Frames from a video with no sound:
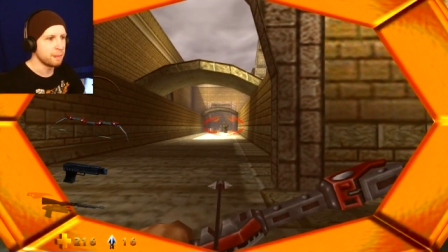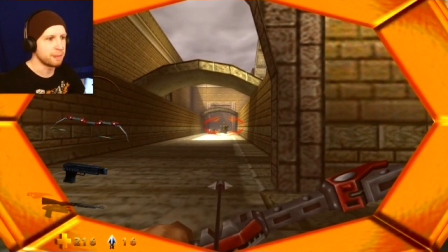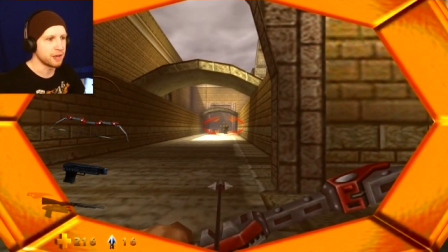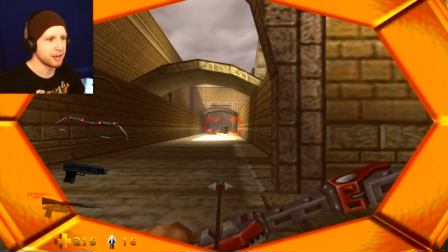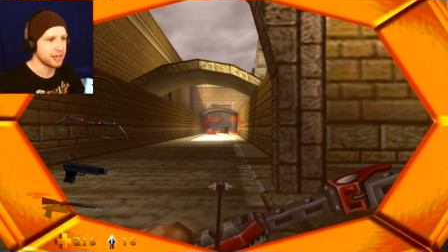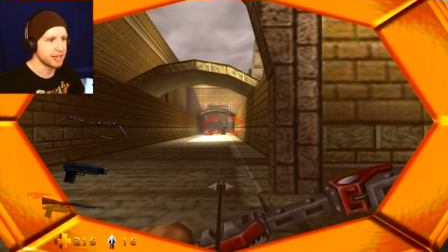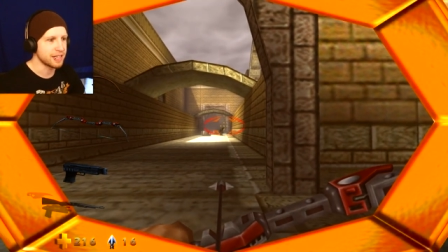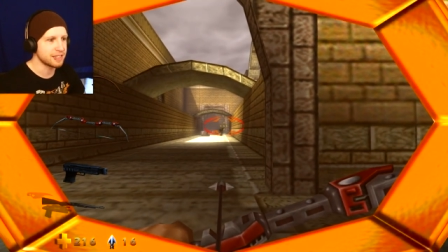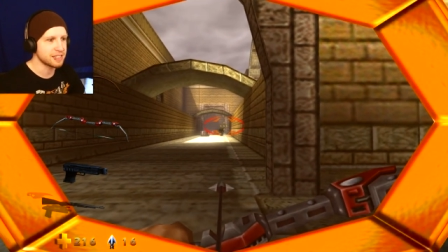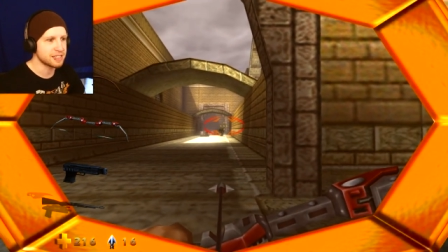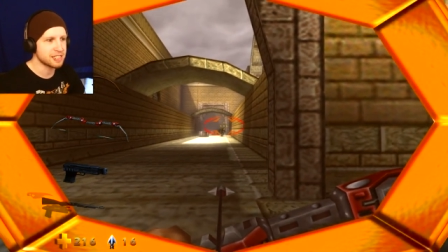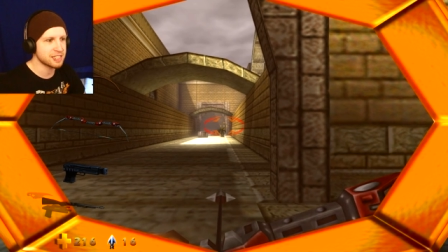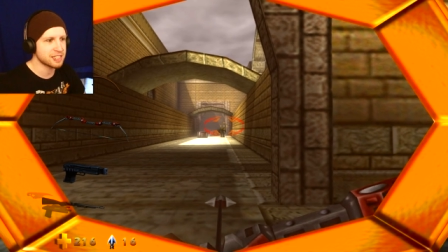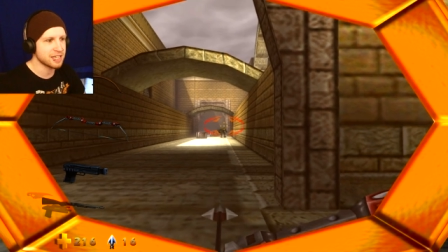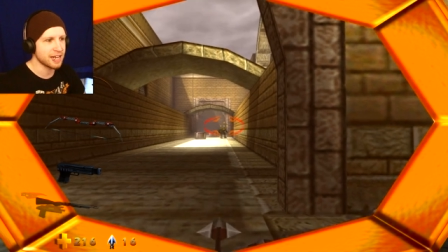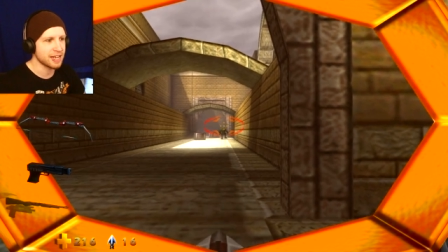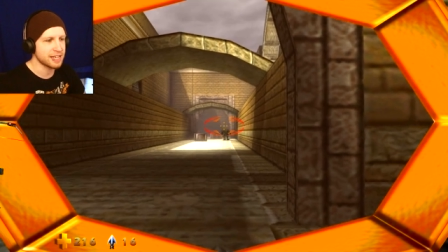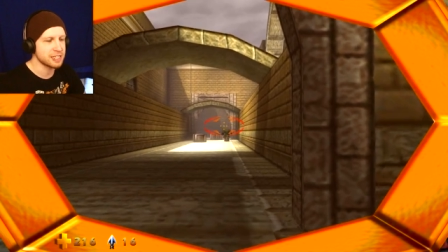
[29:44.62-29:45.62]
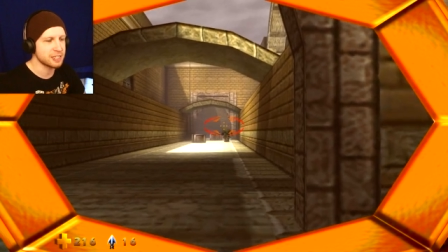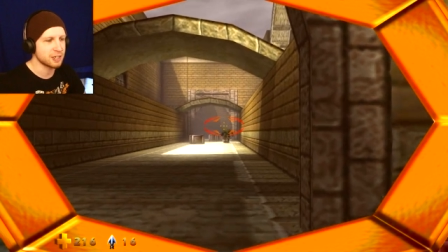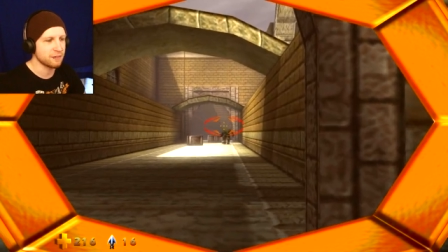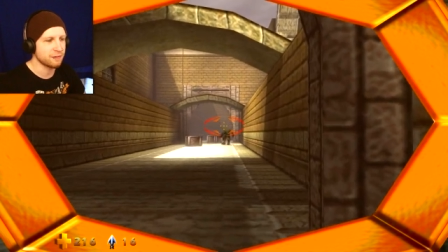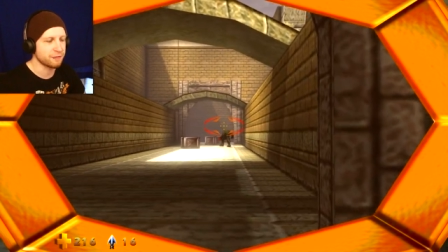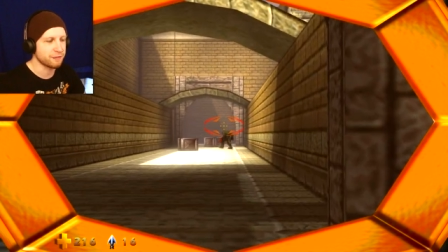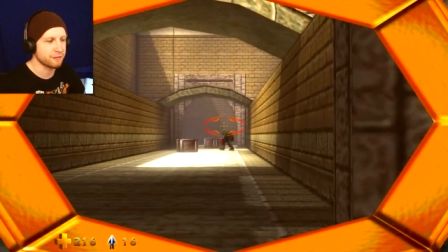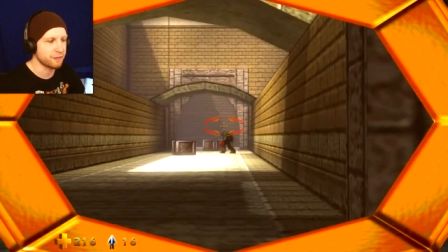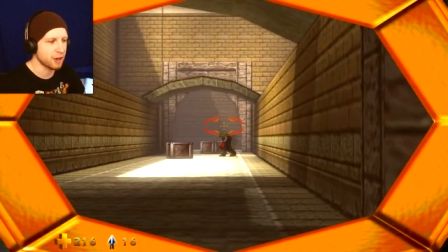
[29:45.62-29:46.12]
But needless to say, he's
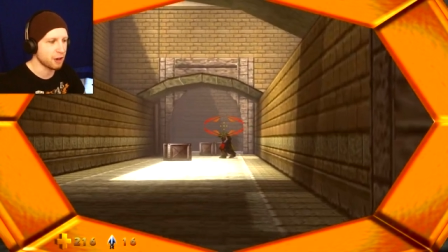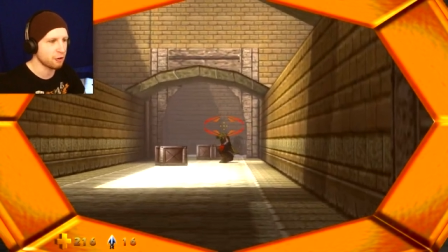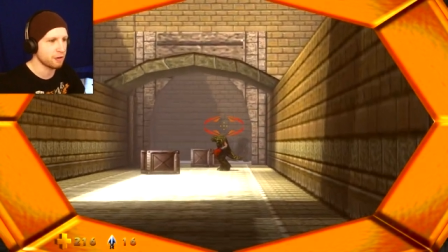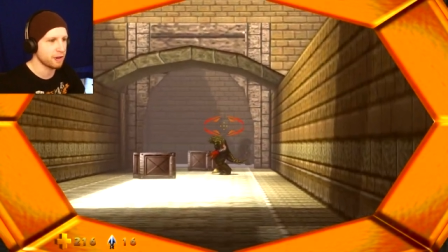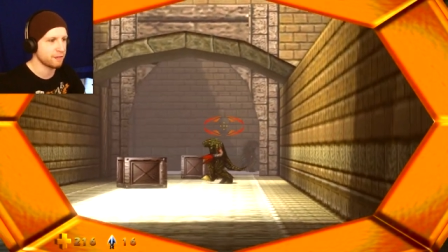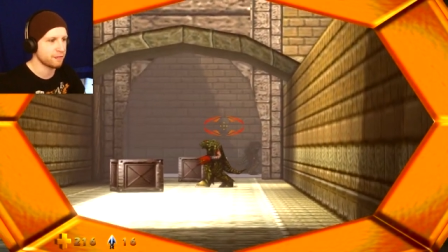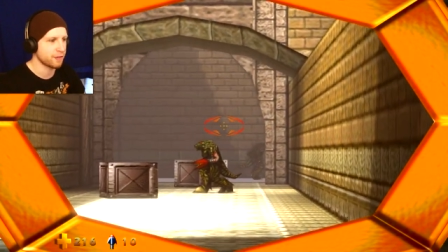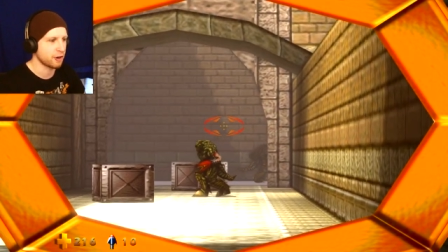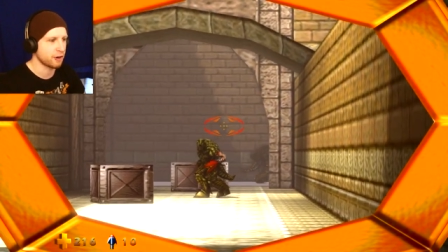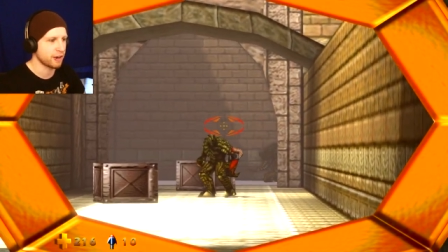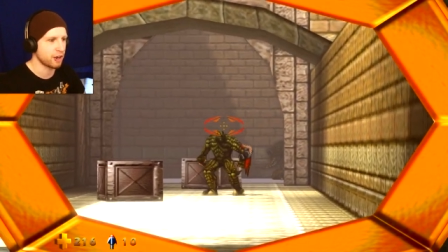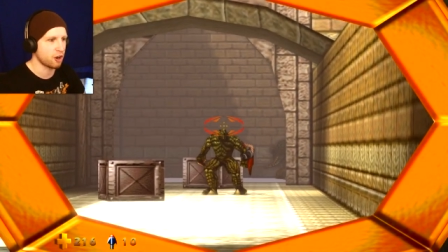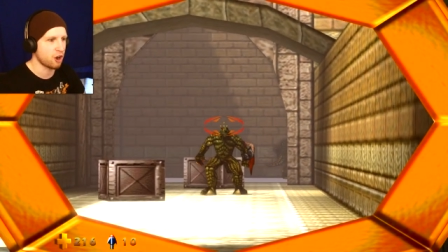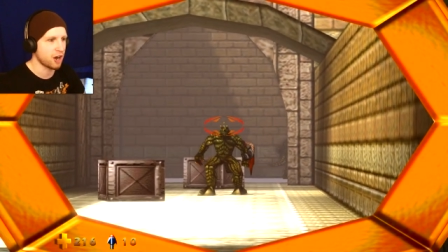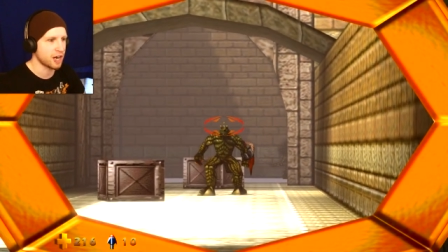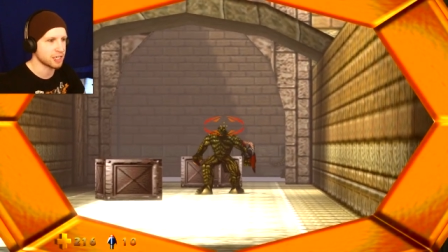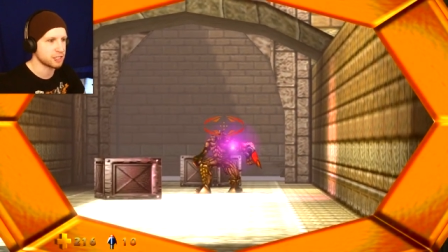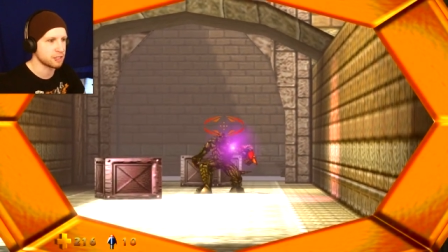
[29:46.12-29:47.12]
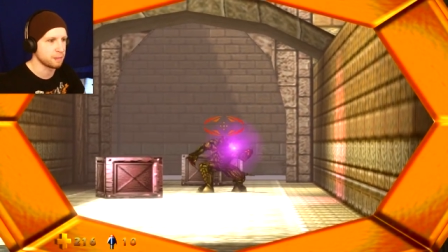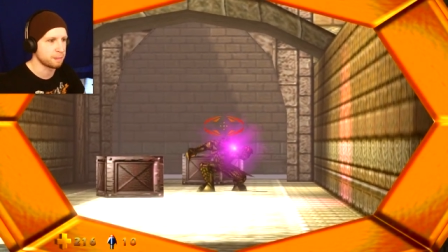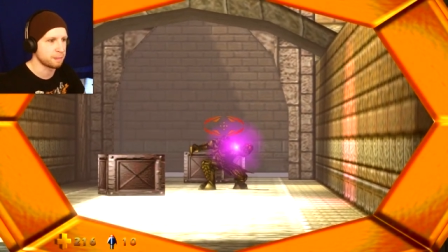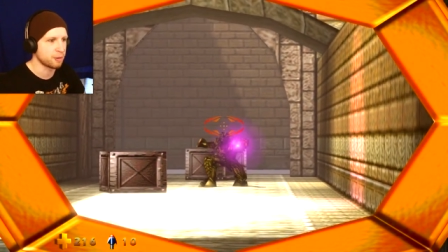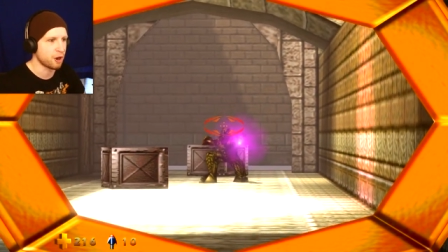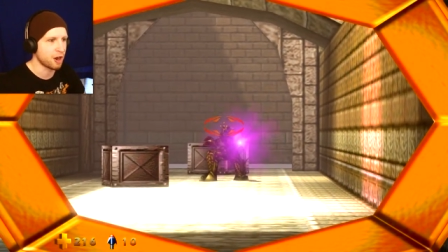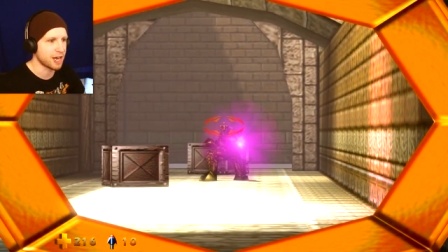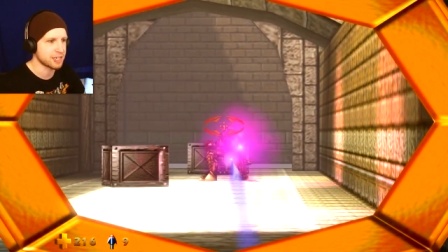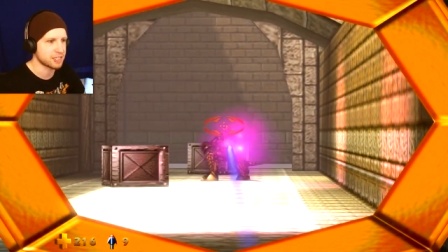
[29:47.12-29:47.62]
a very, very awesome
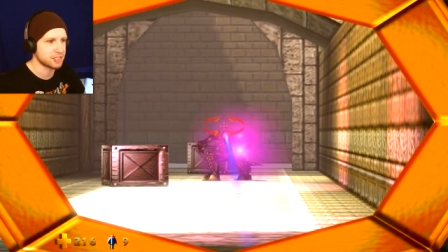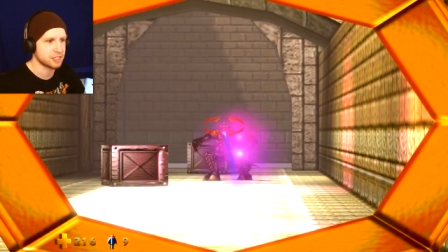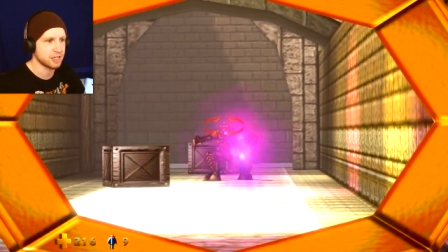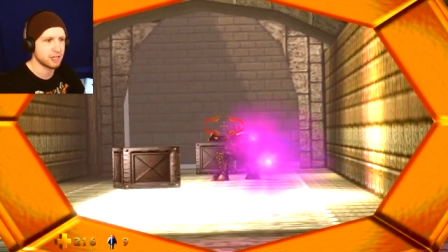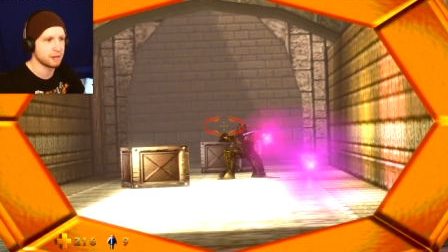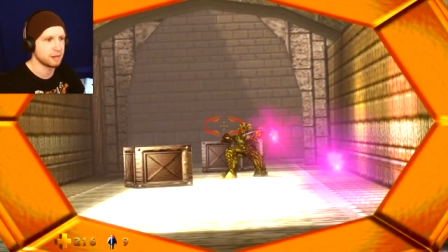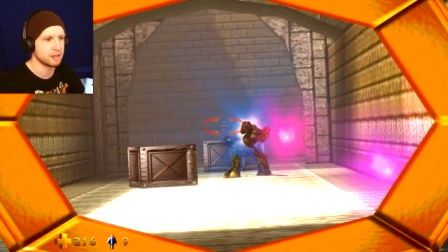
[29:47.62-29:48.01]
boss.